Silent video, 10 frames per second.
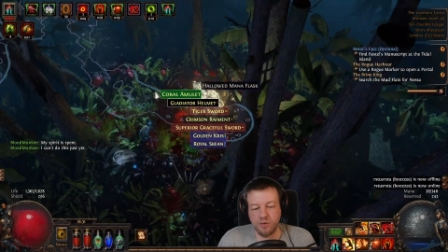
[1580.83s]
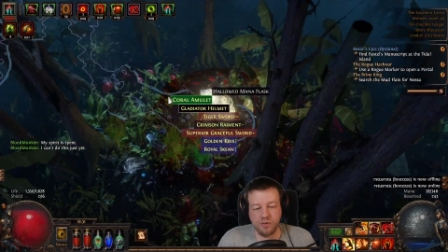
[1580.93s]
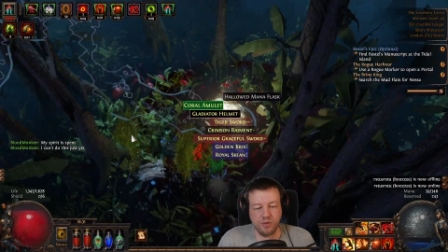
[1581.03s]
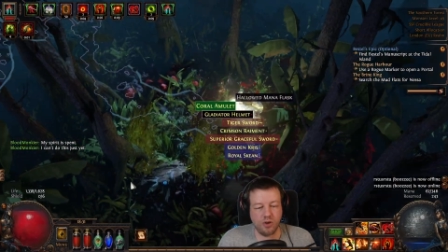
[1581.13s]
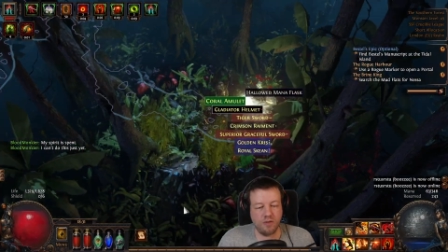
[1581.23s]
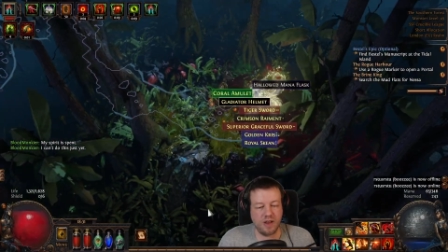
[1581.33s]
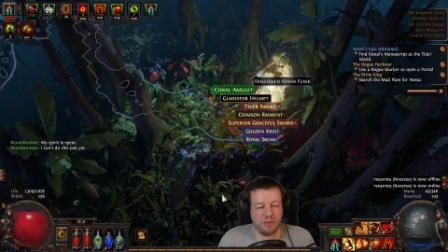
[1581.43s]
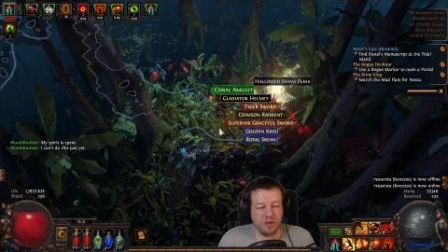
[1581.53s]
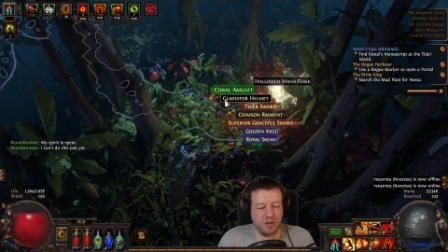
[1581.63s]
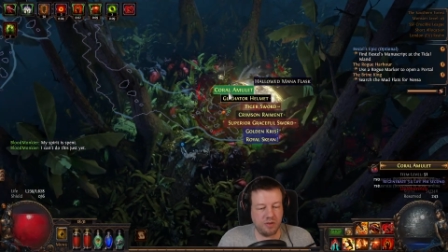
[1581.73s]
Coral
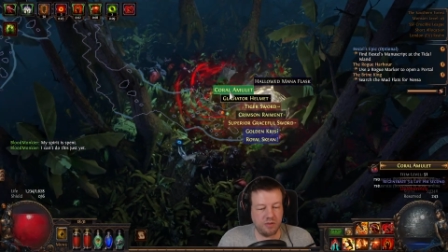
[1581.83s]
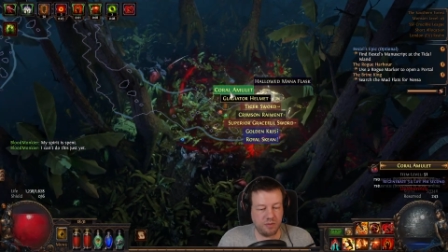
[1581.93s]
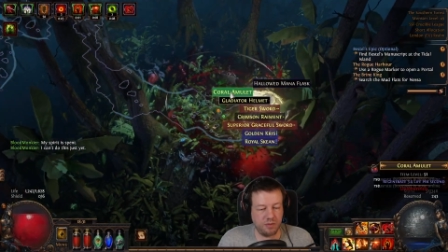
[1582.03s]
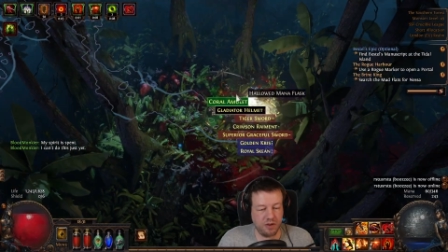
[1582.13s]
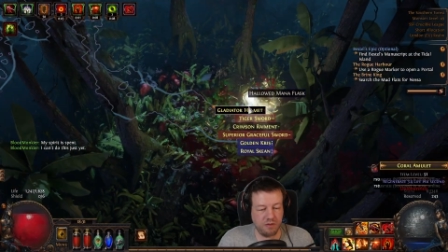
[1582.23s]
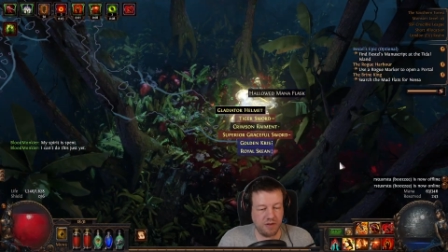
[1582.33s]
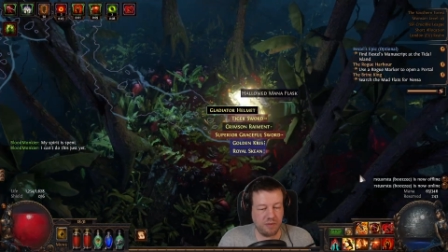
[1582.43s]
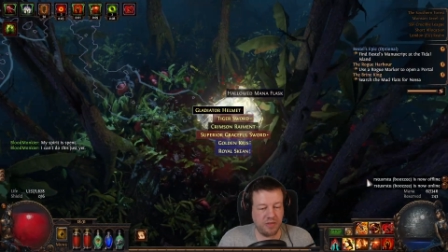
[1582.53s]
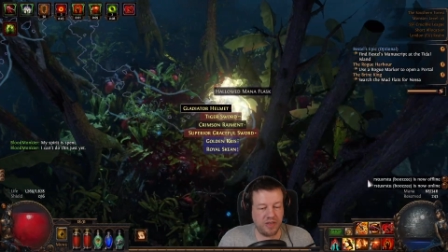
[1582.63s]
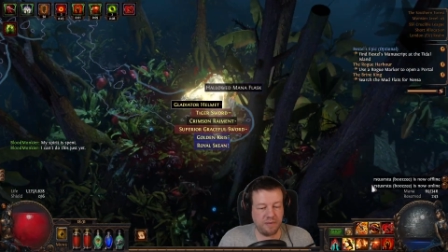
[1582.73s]
amulet, I'm going to grab
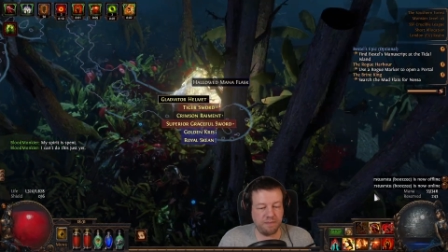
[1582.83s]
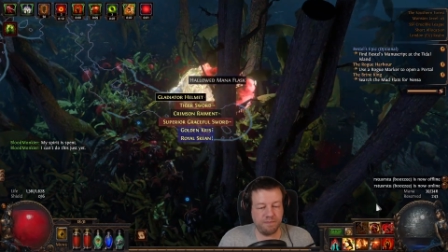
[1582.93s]
that.